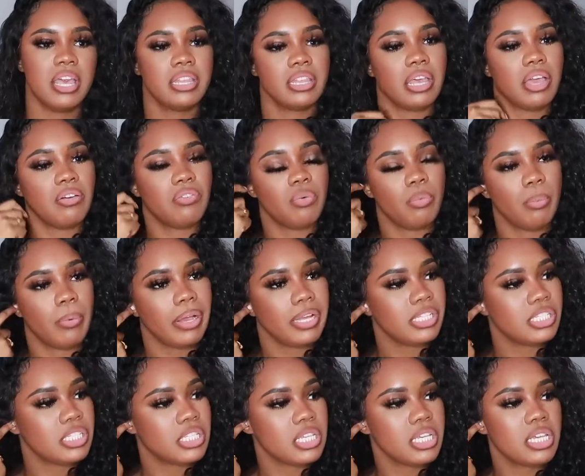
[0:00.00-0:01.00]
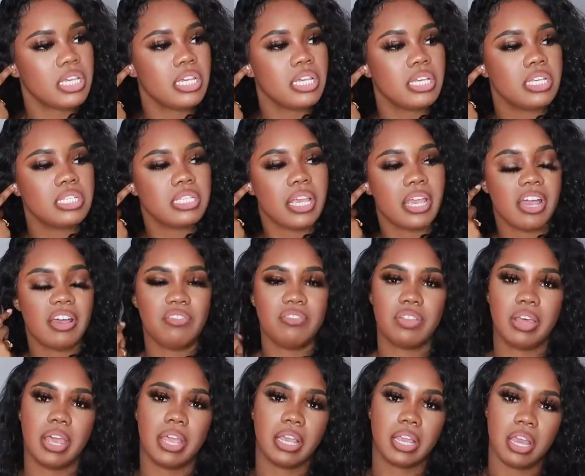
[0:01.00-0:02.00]
They have onesies, they have
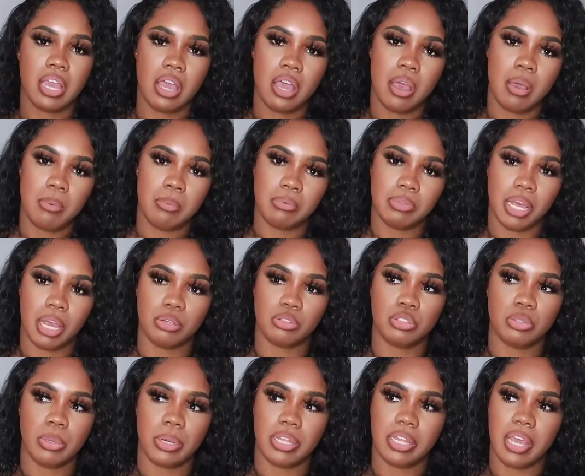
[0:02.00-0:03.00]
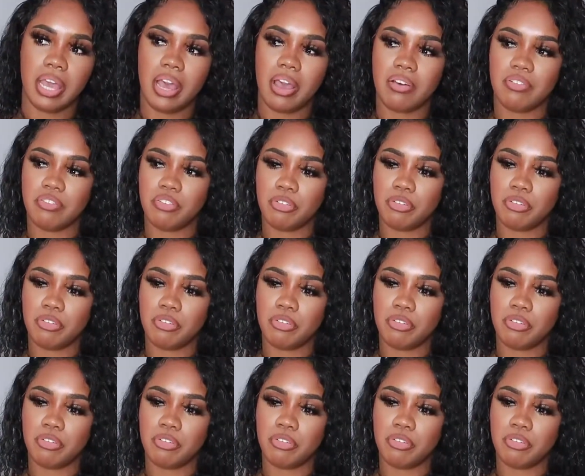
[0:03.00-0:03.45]
like loungewear, they have